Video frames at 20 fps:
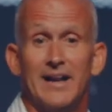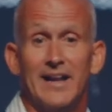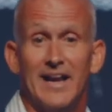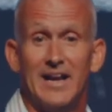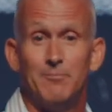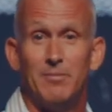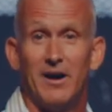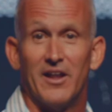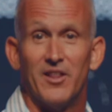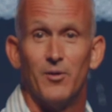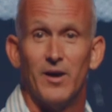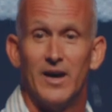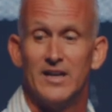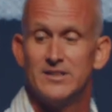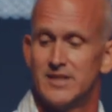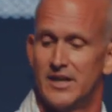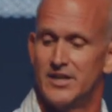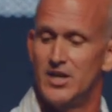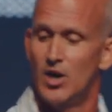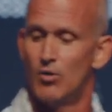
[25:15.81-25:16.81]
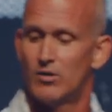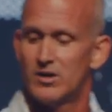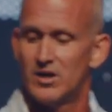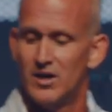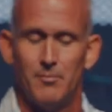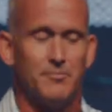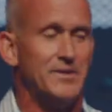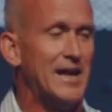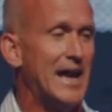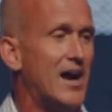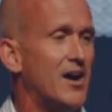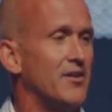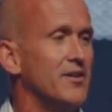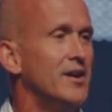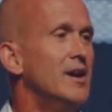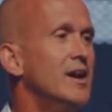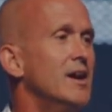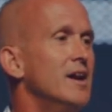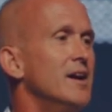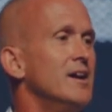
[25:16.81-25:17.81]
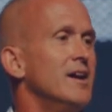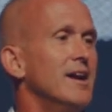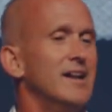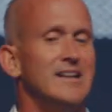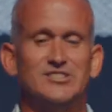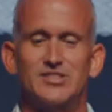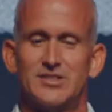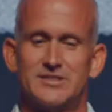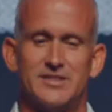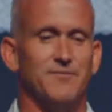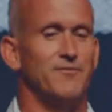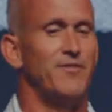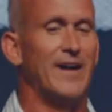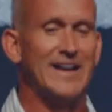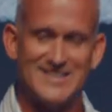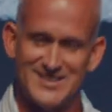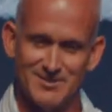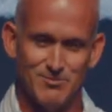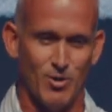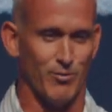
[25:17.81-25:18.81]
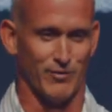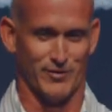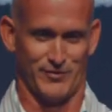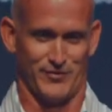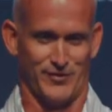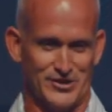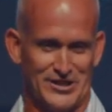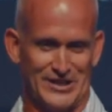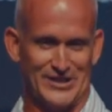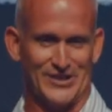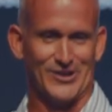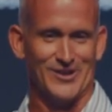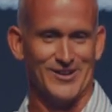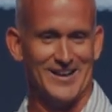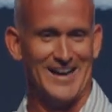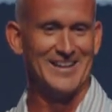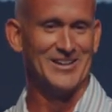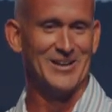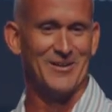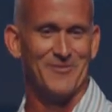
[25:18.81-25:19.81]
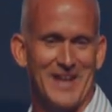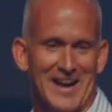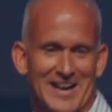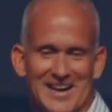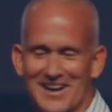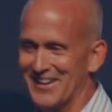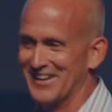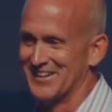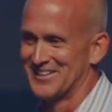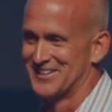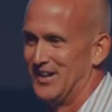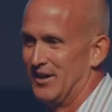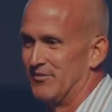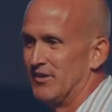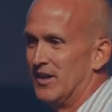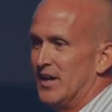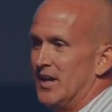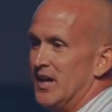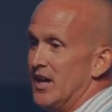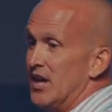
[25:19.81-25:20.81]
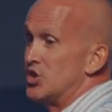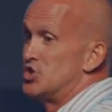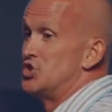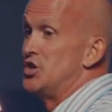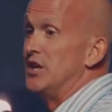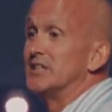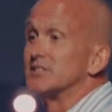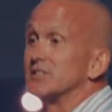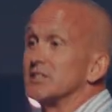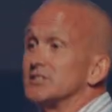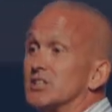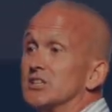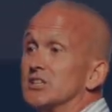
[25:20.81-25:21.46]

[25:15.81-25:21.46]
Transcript: name, by the way. He's like, yo, come down, and he just invites him over for dinner. I love that kind of stuff. Jesus